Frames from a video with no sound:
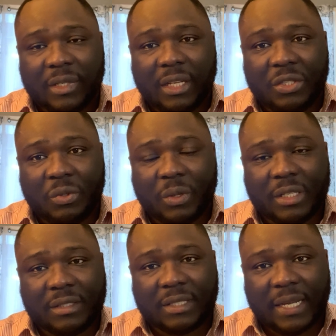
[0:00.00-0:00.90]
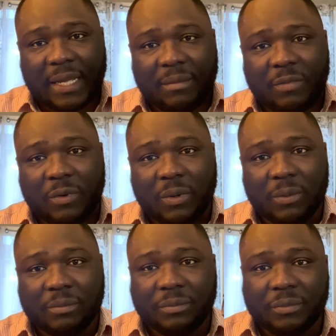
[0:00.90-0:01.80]
it took his time
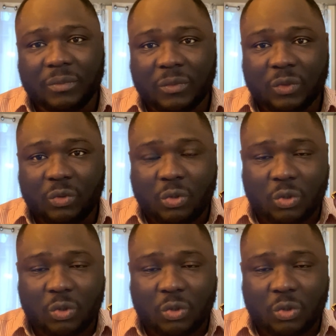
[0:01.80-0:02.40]
to